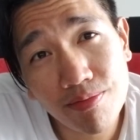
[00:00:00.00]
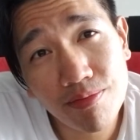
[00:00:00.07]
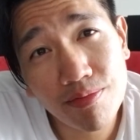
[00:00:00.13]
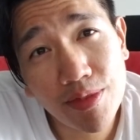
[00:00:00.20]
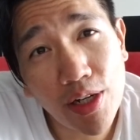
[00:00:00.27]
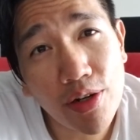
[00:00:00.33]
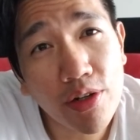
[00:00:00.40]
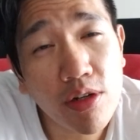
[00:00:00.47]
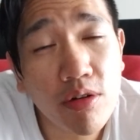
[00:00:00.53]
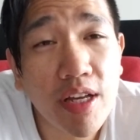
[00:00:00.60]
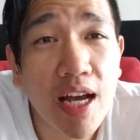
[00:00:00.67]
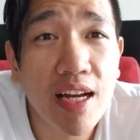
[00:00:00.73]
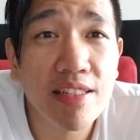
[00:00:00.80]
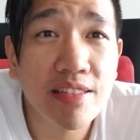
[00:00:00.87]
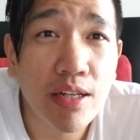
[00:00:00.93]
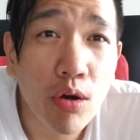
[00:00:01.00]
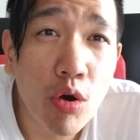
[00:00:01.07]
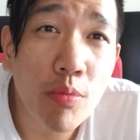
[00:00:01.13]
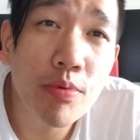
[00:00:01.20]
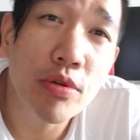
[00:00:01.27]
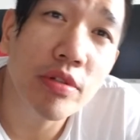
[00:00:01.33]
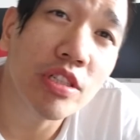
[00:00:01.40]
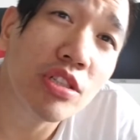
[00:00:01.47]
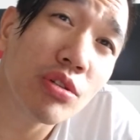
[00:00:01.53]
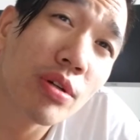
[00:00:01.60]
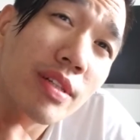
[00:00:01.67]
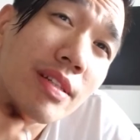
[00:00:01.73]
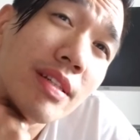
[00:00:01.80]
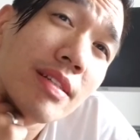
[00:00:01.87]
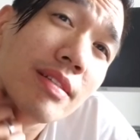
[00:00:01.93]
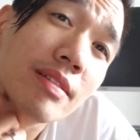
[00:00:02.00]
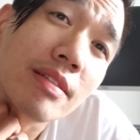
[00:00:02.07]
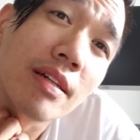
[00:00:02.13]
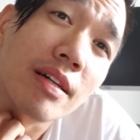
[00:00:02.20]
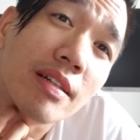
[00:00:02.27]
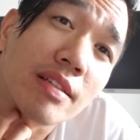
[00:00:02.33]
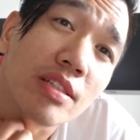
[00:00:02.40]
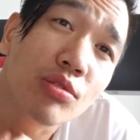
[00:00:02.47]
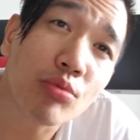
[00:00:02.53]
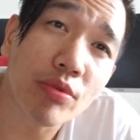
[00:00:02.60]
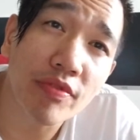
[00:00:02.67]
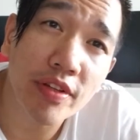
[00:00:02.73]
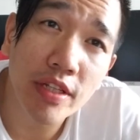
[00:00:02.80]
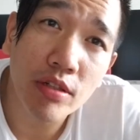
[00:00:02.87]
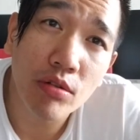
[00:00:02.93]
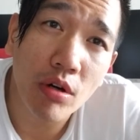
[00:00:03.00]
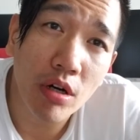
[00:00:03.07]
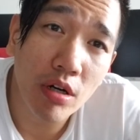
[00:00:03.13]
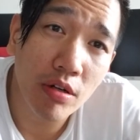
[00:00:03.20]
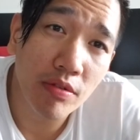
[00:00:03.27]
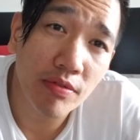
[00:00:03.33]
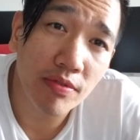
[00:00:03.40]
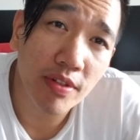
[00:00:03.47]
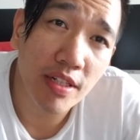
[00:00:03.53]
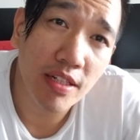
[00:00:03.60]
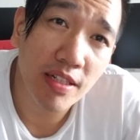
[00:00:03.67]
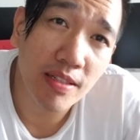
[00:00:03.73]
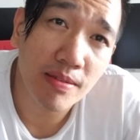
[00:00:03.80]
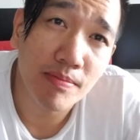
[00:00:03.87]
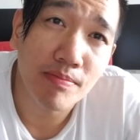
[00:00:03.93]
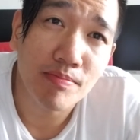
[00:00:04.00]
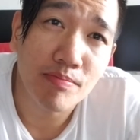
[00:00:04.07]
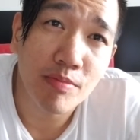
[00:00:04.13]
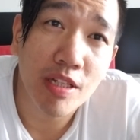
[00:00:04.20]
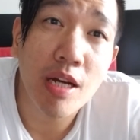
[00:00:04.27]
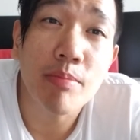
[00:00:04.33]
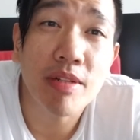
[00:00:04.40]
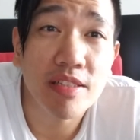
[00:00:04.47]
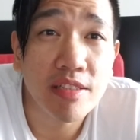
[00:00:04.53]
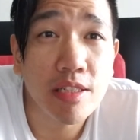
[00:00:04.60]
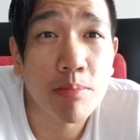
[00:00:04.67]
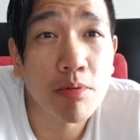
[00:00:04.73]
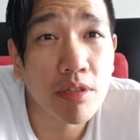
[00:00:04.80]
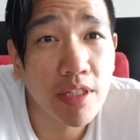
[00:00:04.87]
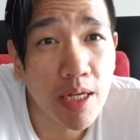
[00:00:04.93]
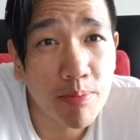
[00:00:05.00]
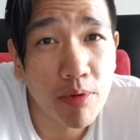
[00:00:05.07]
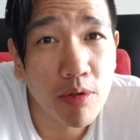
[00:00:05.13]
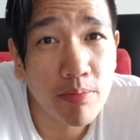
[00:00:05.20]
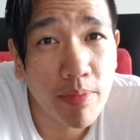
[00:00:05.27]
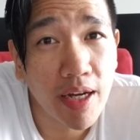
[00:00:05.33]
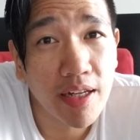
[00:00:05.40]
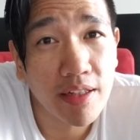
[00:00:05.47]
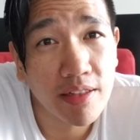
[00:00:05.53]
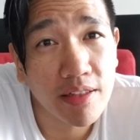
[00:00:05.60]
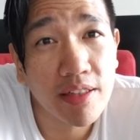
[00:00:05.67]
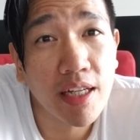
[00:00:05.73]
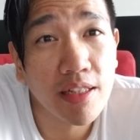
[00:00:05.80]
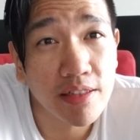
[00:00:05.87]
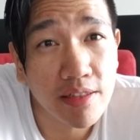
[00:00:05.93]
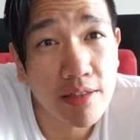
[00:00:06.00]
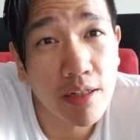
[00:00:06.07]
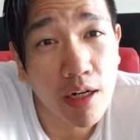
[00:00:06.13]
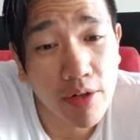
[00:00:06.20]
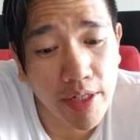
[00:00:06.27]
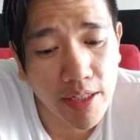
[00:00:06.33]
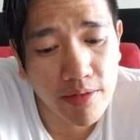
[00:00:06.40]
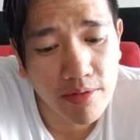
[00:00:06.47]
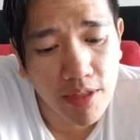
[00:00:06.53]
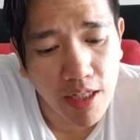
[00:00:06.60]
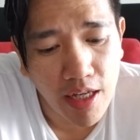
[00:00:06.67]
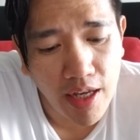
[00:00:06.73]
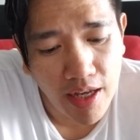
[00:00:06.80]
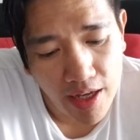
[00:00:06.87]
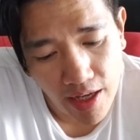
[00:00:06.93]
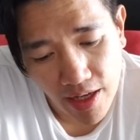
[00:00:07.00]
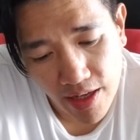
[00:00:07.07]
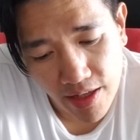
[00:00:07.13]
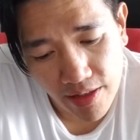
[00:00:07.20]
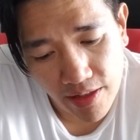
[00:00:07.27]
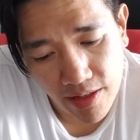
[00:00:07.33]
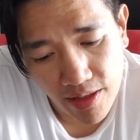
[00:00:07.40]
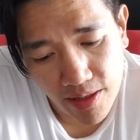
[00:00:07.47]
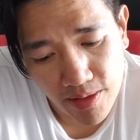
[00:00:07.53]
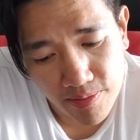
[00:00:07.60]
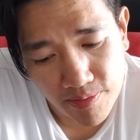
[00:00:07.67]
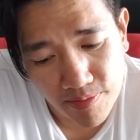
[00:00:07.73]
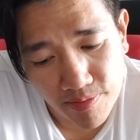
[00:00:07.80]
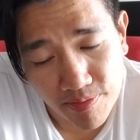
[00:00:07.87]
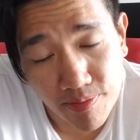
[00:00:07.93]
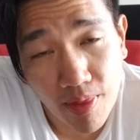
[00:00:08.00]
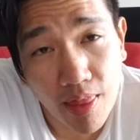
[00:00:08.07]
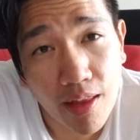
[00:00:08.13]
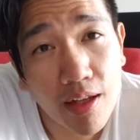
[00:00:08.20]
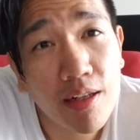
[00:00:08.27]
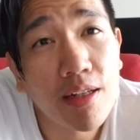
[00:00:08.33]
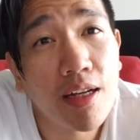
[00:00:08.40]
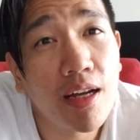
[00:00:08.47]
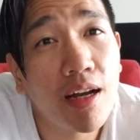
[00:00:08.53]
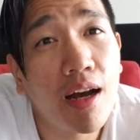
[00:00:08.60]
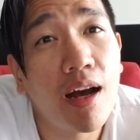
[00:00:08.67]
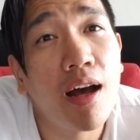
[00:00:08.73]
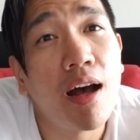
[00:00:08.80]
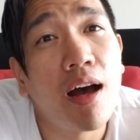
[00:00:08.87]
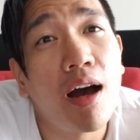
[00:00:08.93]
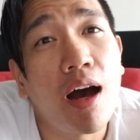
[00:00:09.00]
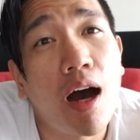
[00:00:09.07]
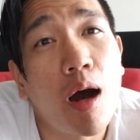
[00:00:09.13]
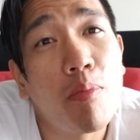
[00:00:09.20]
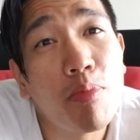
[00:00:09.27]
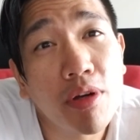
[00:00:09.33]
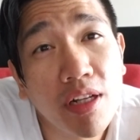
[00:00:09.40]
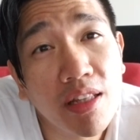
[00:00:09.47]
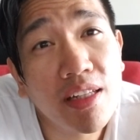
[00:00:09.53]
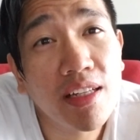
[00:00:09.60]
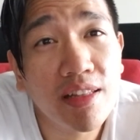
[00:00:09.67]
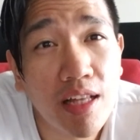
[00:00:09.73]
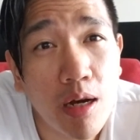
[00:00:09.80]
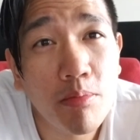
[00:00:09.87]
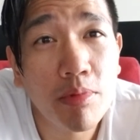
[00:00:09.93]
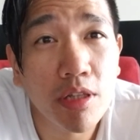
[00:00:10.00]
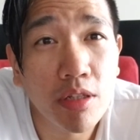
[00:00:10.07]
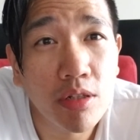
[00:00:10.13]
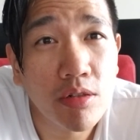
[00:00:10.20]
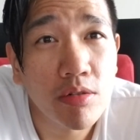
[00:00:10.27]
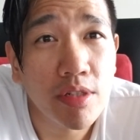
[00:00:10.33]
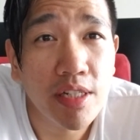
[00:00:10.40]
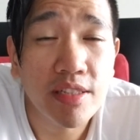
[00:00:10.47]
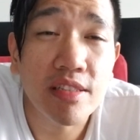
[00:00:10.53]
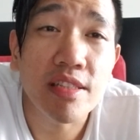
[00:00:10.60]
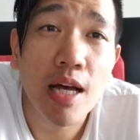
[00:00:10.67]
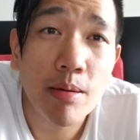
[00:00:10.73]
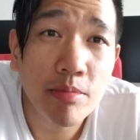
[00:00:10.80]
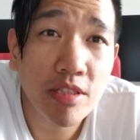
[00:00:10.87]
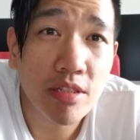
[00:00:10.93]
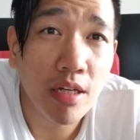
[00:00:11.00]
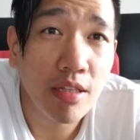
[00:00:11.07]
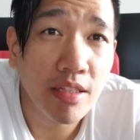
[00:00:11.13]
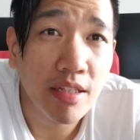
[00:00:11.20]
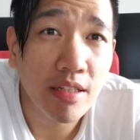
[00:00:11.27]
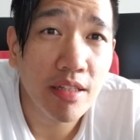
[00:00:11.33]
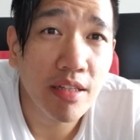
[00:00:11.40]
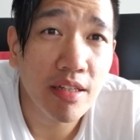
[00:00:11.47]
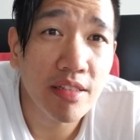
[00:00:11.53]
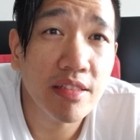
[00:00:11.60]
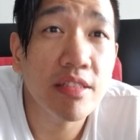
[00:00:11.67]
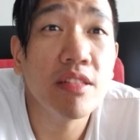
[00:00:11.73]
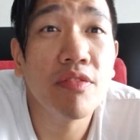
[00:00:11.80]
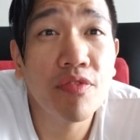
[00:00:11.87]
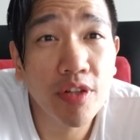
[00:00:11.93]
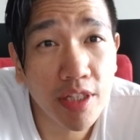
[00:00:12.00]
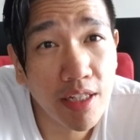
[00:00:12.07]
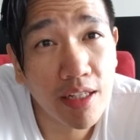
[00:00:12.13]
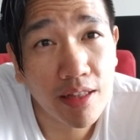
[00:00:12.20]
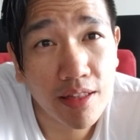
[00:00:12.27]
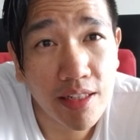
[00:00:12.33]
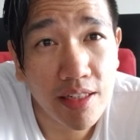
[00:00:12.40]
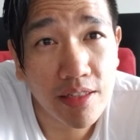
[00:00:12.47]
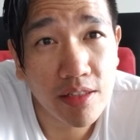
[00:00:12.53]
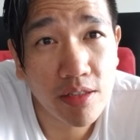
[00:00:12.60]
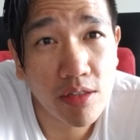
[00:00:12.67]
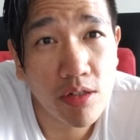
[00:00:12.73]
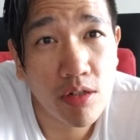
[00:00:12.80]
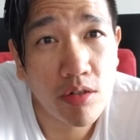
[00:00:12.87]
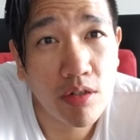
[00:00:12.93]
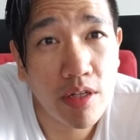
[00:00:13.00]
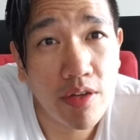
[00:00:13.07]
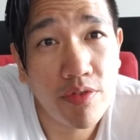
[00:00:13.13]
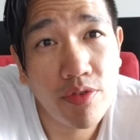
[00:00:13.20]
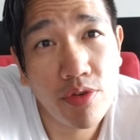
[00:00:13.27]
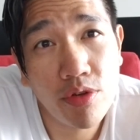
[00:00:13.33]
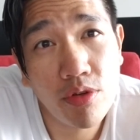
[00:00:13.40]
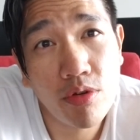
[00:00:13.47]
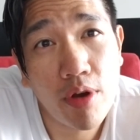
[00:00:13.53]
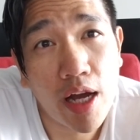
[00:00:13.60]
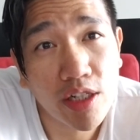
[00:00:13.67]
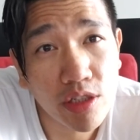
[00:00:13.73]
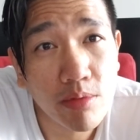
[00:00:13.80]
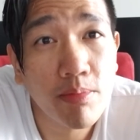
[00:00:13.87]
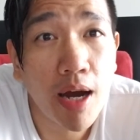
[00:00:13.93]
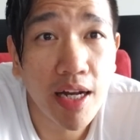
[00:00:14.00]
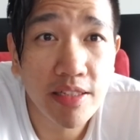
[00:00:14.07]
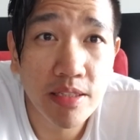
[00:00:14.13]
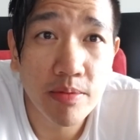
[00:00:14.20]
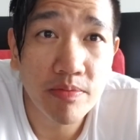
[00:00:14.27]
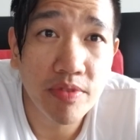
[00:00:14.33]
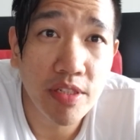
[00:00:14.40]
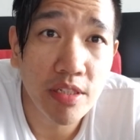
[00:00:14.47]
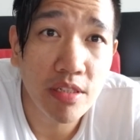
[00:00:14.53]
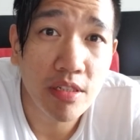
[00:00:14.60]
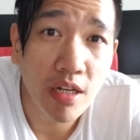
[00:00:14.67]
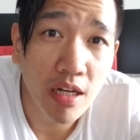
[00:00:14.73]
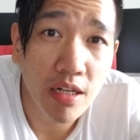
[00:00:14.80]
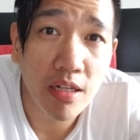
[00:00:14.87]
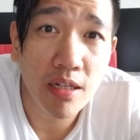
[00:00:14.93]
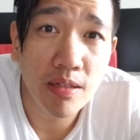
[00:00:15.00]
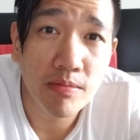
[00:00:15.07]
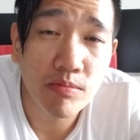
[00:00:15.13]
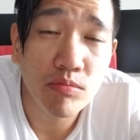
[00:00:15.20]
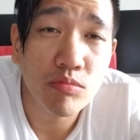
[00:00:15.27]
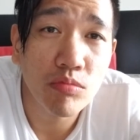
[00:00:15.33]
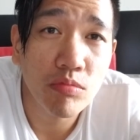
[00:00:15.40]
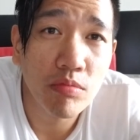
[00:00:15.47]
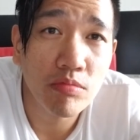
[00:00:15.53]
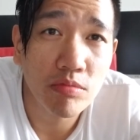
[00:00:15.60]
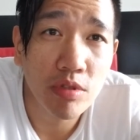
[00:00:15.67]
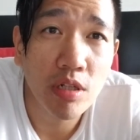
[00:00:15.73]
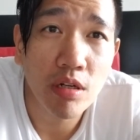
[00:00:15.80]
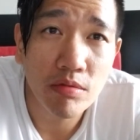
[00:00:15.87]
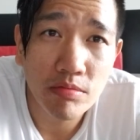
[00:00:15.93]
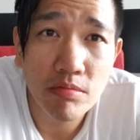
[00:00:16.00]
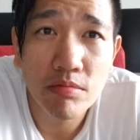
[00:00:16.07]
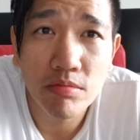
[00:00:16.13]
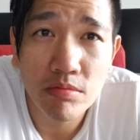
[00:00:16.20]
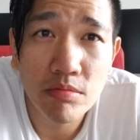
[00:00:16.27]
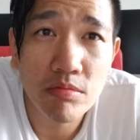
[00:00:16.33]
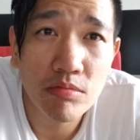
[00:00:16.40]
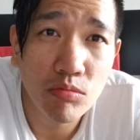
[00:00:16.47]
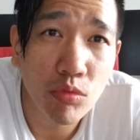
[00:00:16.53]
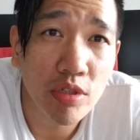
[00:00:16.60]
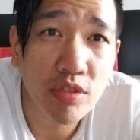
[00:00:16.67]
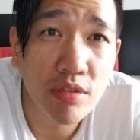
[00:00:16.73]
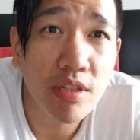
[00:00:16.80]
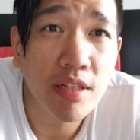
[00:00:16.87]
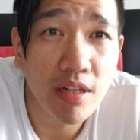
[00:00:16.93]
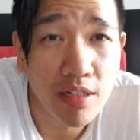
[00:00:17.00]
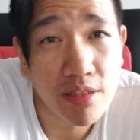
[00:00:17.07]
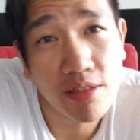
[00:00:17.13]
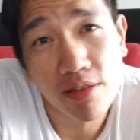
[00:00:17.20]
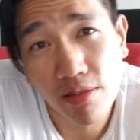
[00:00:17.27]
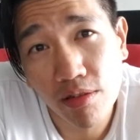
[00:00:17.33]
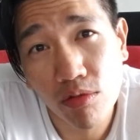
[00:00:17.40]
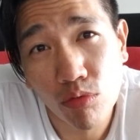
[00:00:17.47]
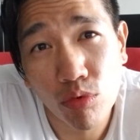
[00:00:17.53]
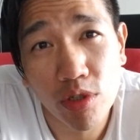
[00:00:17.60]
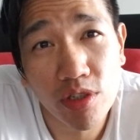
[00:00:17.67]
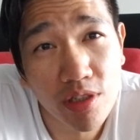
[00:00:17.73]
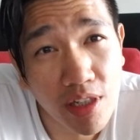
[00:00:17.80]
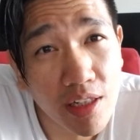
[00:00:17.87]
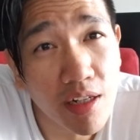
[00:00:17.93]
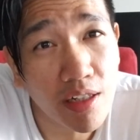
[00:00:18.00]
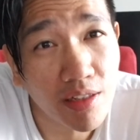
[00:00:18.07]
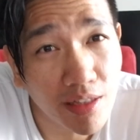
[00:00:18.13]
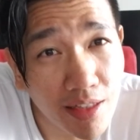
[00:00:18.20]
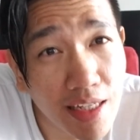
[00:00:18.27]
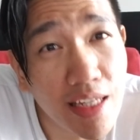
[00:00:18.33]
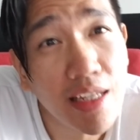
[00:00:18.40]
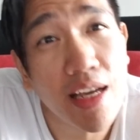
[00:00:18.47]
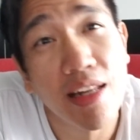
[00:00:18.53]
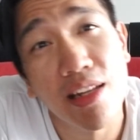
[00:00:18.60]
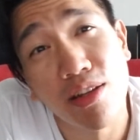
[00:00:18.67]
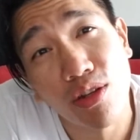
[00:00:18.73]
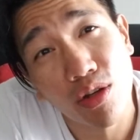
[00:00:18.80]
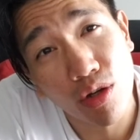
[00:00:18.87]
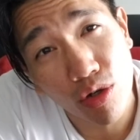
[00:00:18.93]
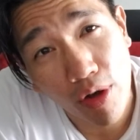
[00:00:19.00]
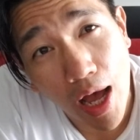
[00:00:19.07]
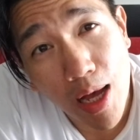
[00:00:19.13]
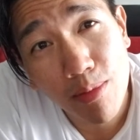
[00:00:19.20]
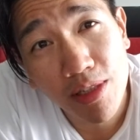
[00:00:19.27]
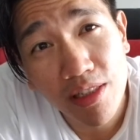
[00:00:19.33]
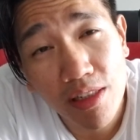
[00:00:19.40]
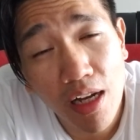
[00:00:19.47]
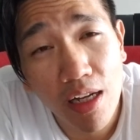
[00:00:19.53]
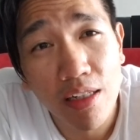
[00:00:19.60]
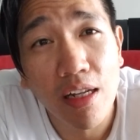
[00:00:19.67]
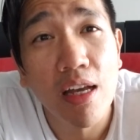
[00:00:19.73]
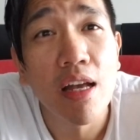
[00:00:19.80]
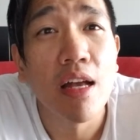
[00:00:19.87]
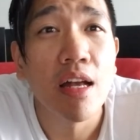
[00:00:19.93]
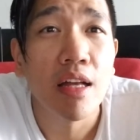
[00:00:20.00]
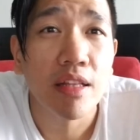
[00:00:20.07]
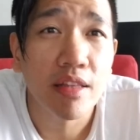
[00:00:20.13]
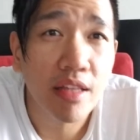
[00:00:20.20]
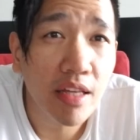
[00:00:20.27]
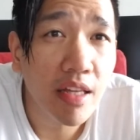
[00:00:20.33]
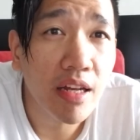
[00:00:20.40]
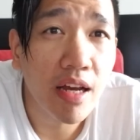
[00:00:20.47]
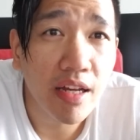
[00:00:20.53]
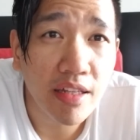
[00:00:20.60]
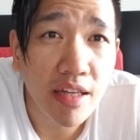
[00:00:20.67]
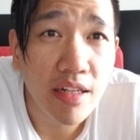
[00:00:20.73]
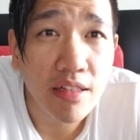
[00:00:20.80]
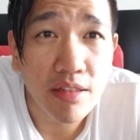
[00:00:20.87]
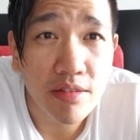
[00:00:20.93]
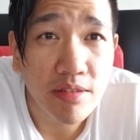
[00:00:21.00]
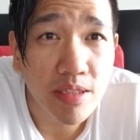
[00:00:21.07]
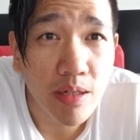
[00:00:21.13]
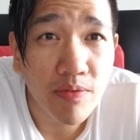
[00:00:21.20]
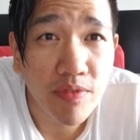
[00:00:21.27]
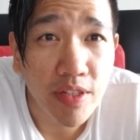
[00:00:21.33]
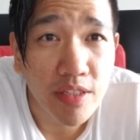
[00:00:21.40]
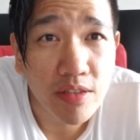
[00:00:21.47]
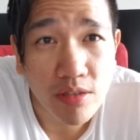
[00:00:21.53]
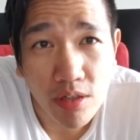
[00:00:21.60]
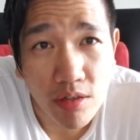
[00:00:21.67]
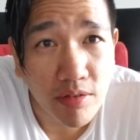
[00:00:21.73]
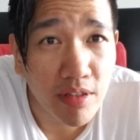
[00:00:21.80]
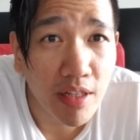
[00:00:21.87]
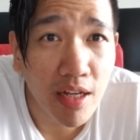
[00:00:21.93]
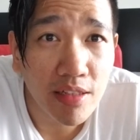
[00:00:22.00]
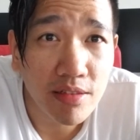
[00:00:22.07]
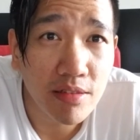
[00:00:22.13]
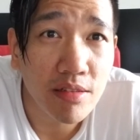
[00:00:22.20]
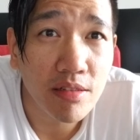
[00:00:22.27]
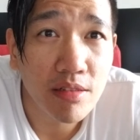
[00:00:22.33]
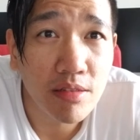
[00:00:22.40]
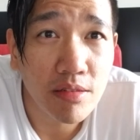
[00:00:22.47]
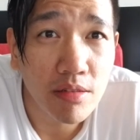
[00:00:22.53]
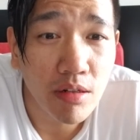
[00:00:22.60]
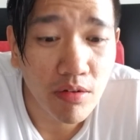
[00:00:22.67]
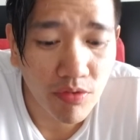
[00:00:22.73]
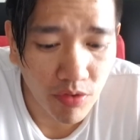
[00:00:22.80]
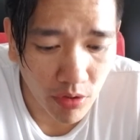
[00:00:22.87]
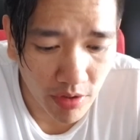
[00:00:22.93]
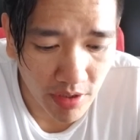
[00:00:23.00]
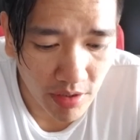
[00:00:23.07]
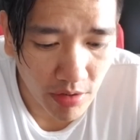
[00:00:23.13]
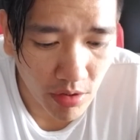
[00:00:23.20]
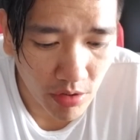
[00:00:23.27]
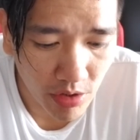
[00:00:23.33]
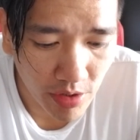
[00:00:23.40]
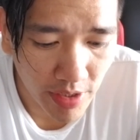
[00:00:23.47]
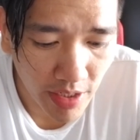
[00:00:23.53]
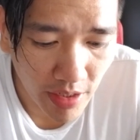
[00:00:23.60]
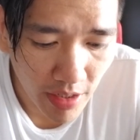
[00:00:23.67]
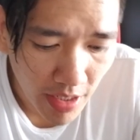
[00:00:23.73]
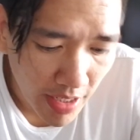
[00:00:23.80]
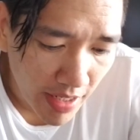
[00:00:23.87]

there you go, guys. I hope you enjoyed this uh, this review of um, becoming a supple leopard by Kelly Starrett, and um, I'll put a link down below. It's an Amazon link. It's an affiliate link, so if you actually buy something, um, you know, once you click on this, once you click on the link and then you go to Amazon, then I get a little something. So that's just you know full disclosure there.